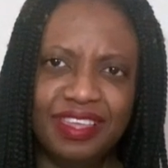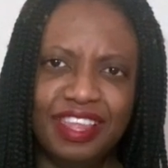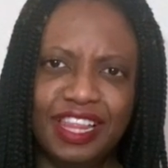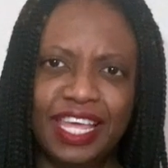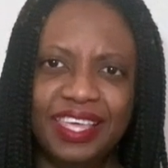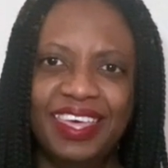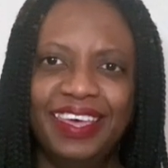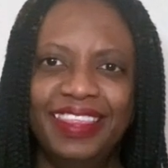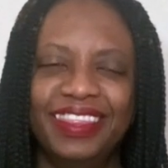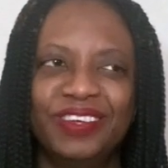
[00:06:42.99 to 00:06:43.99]
Like,
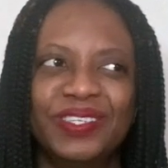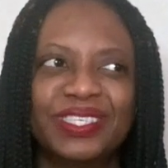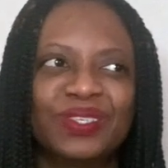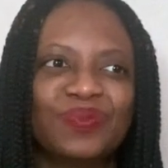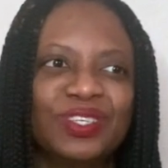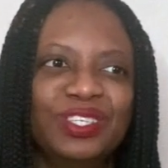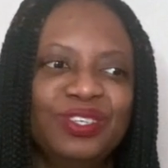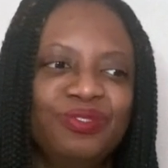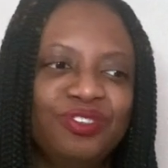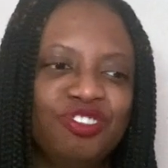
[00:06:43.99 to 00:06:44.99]
there's this one
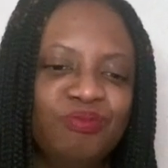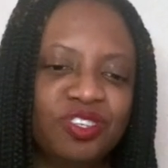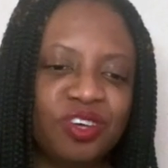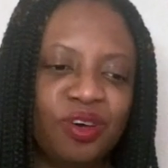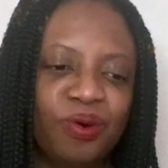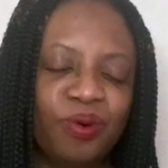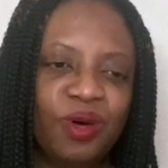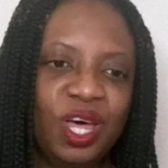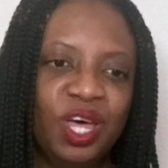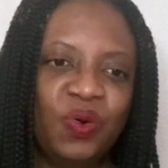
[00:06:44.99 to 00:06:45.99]
YouTube show
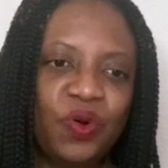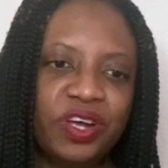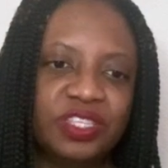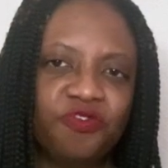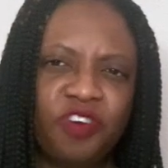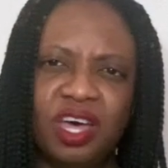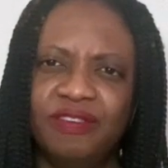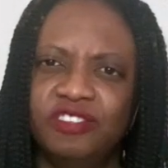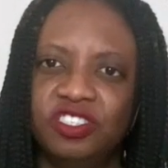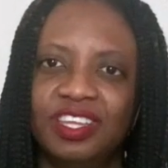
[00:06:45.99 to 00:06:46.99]
where it's
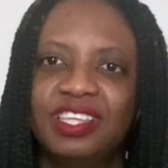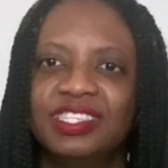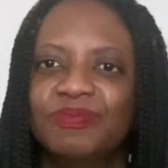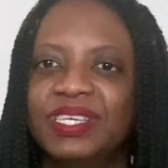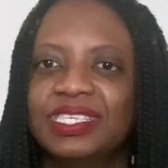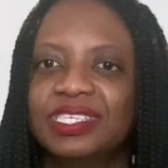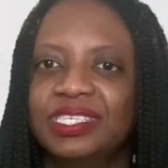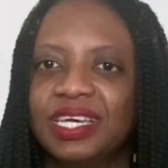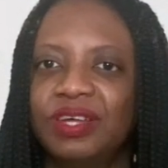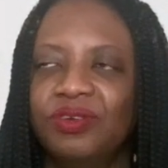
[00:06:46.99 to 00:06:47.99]
basically
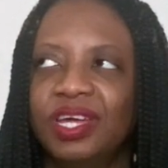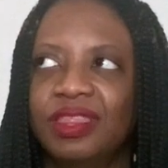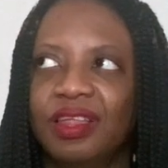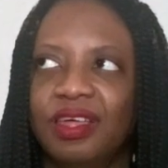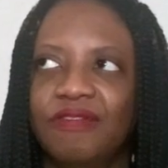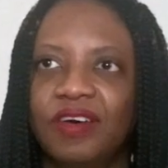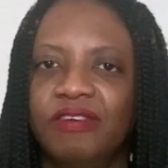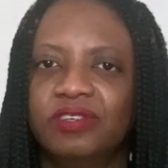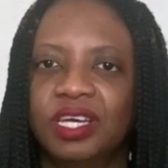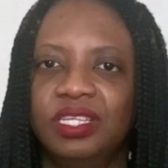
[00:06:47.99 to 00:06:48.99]
titled, I think, like 5
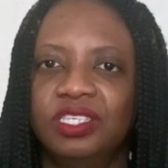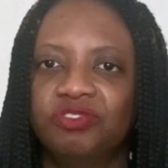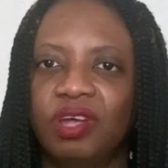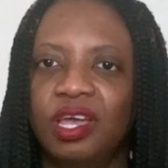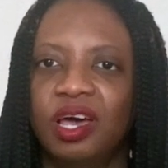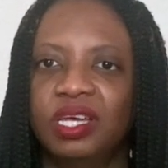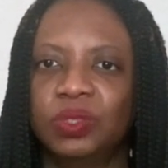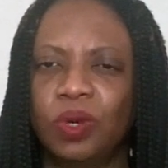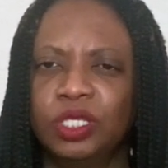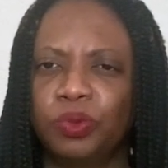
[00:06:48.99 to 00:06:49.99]
Chinese straight guys
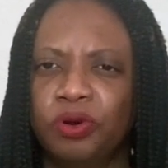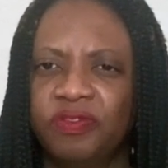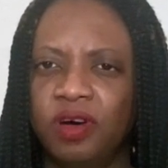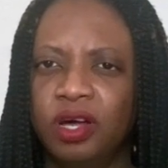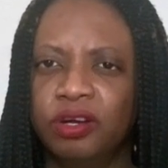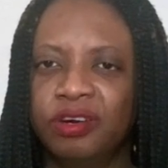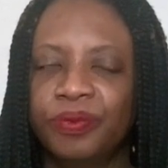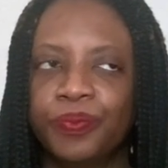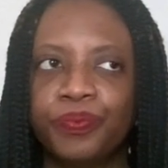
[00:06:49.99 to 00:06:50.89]
watch Word of Honor.